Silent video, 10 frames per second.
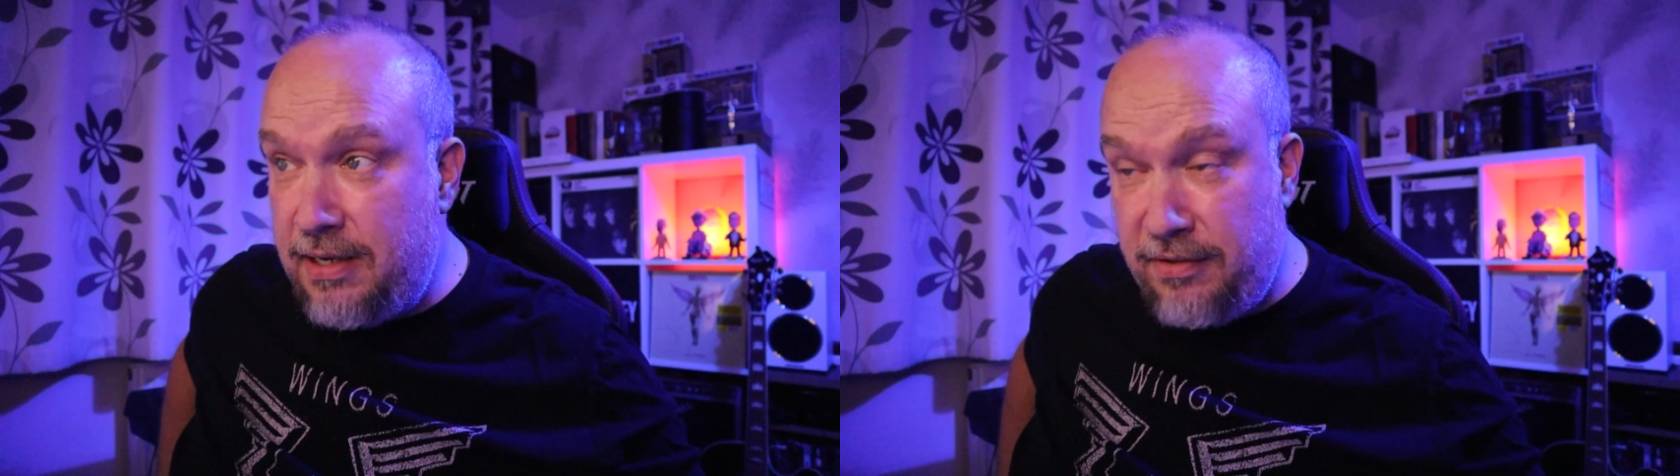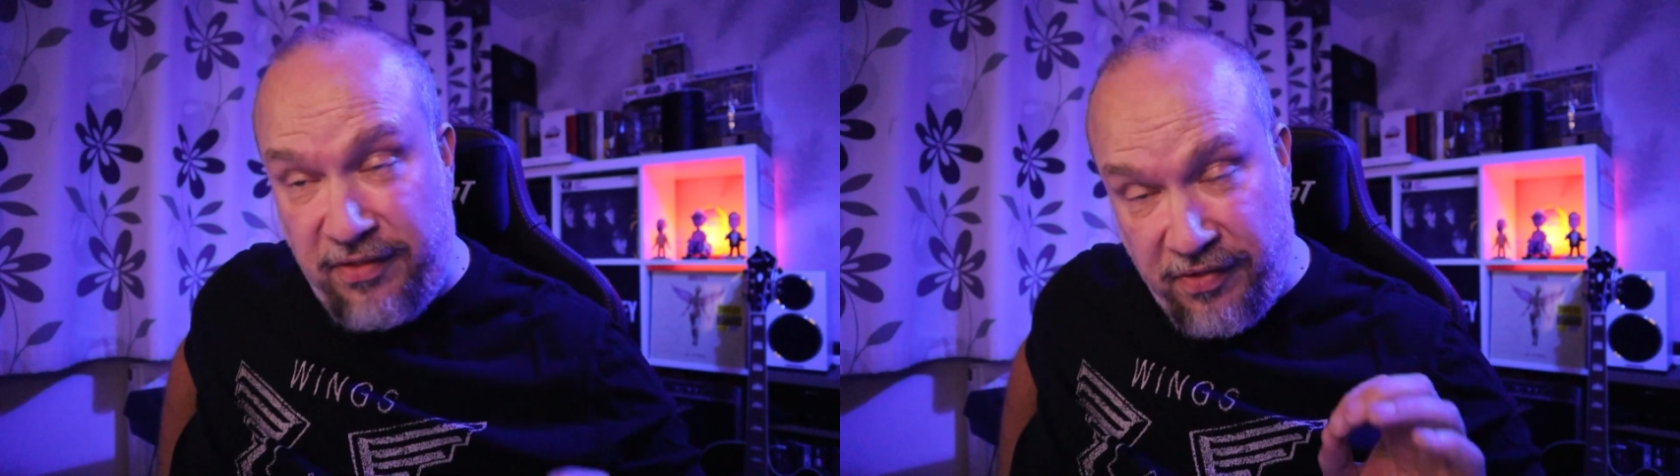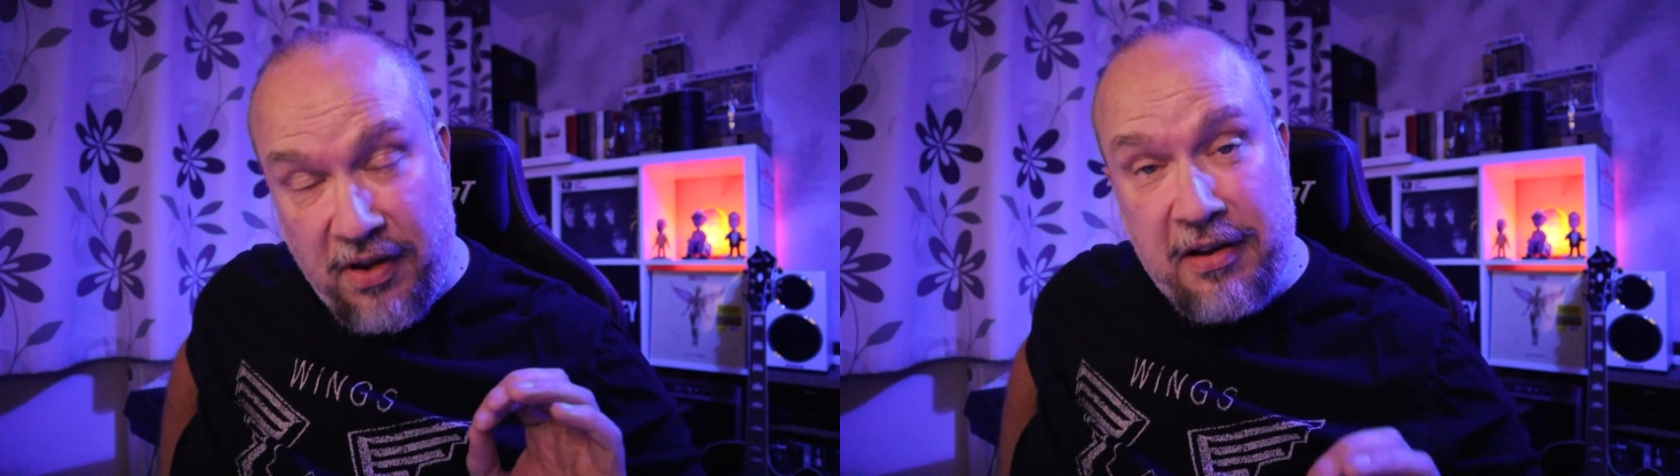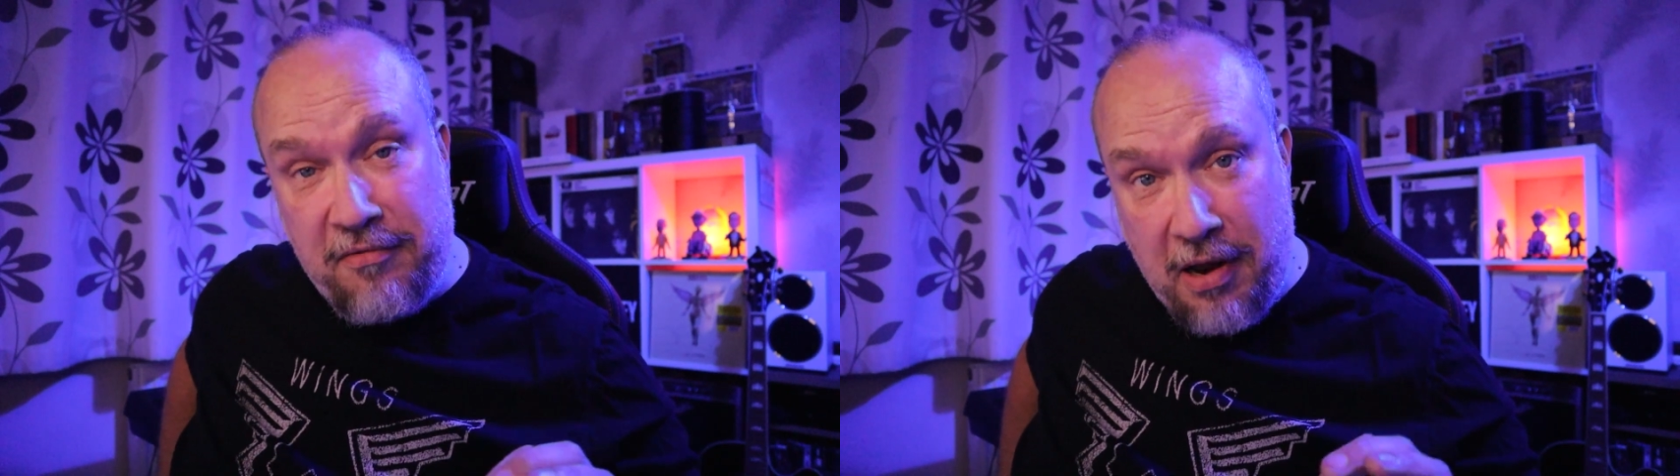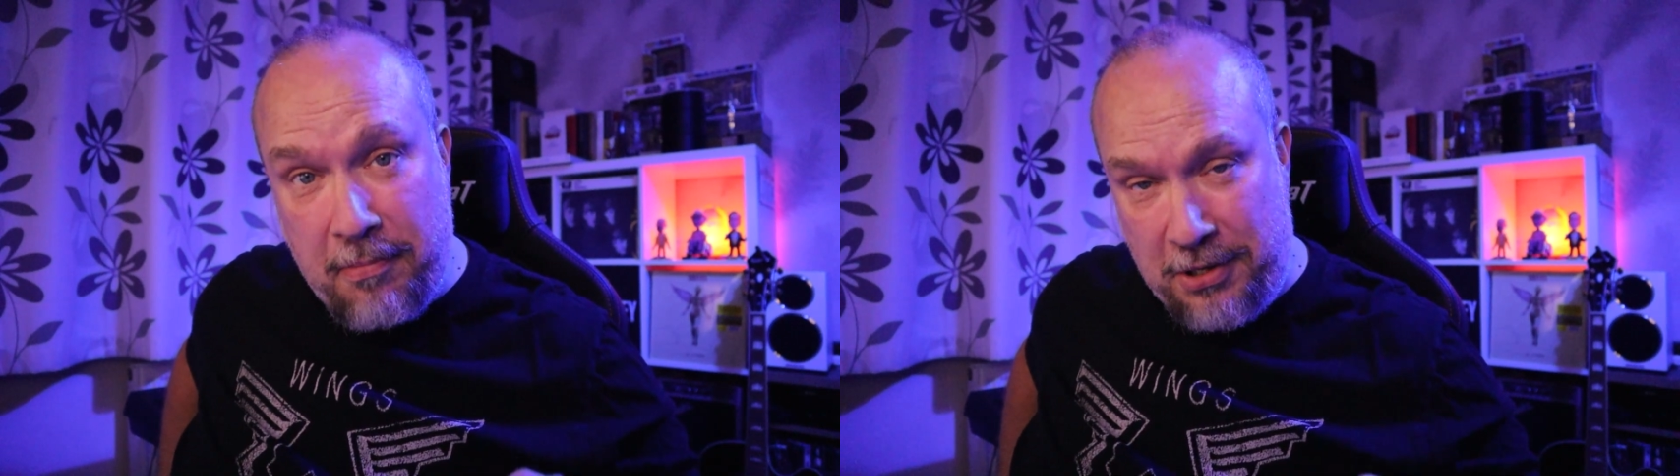it's
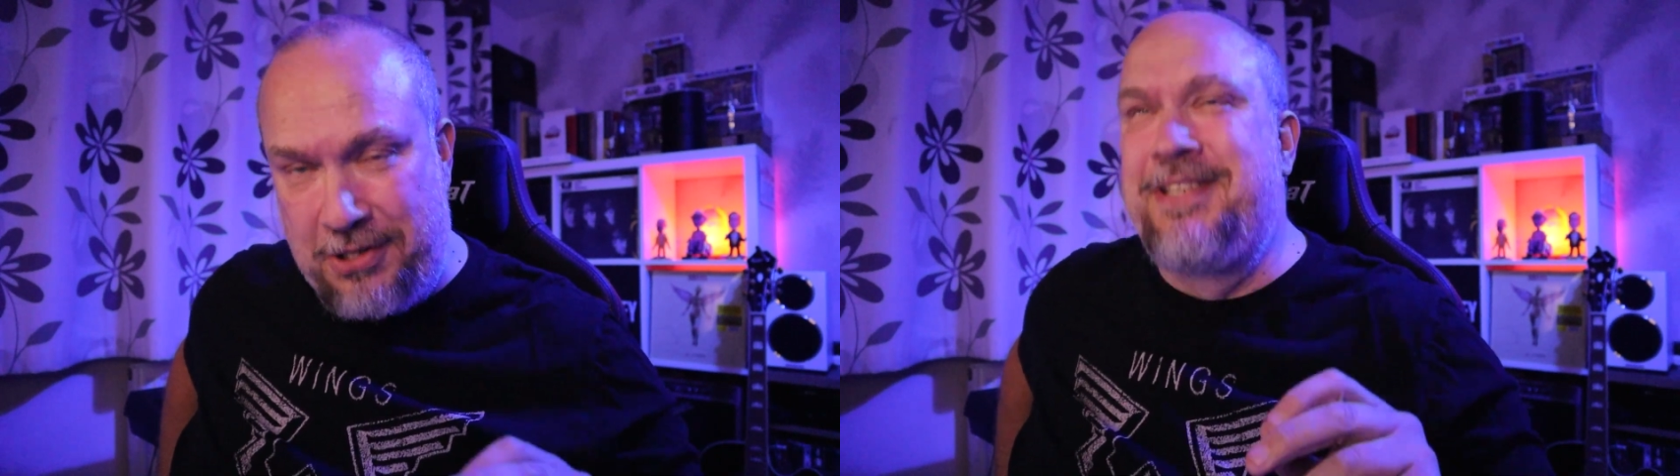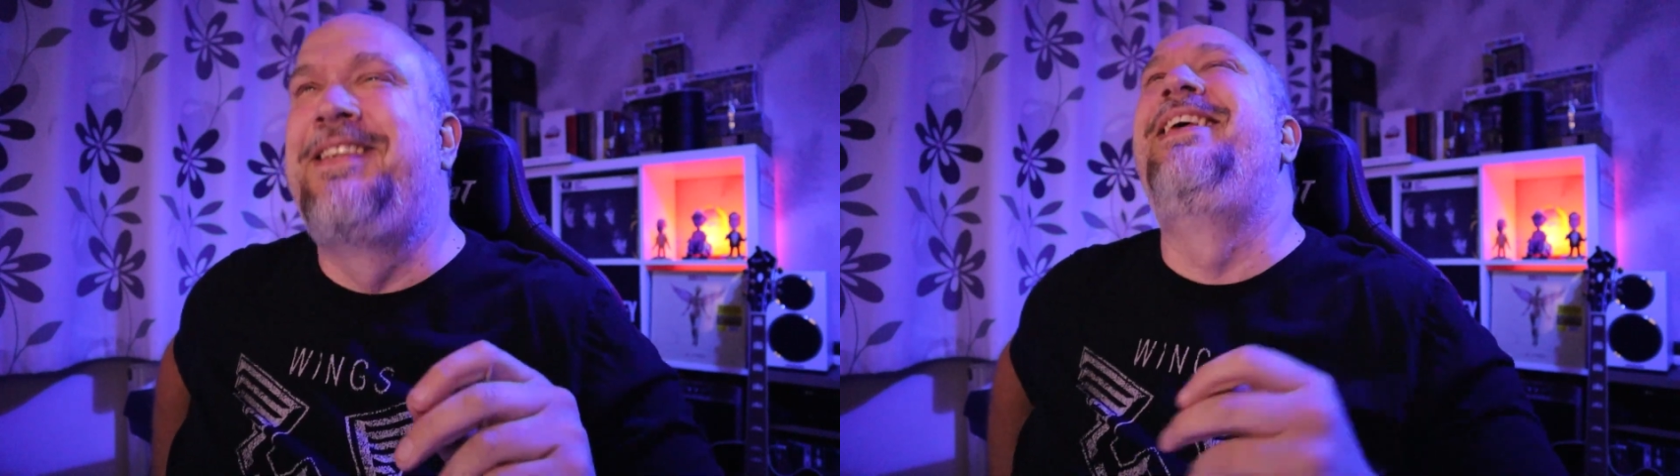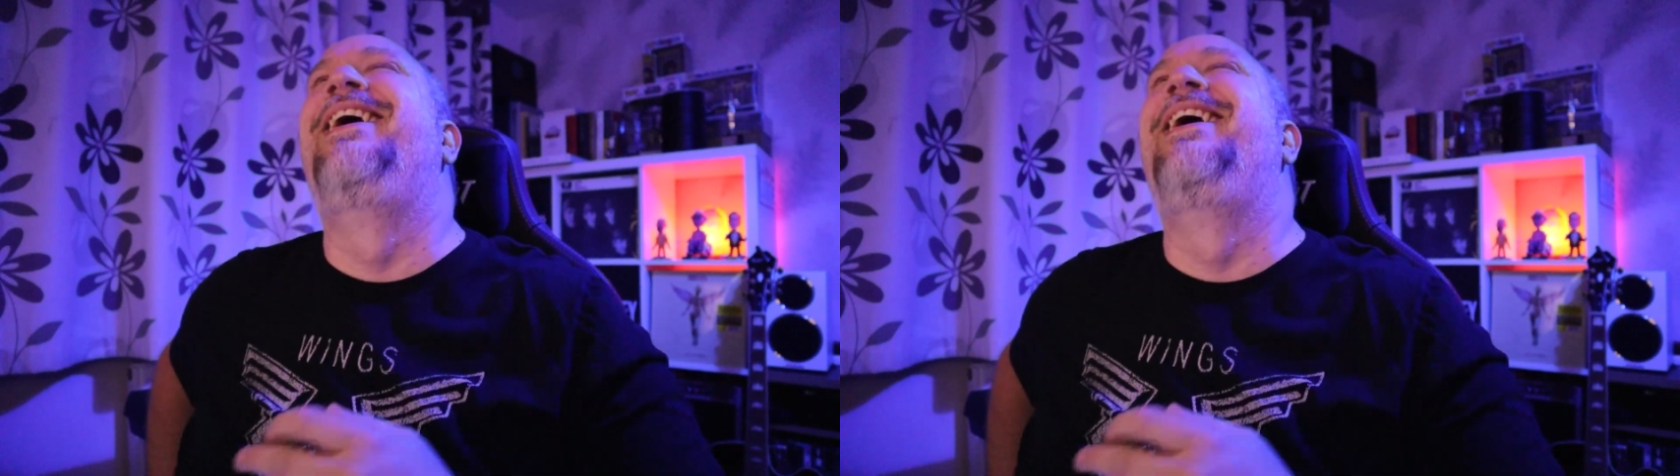fucking rubbish.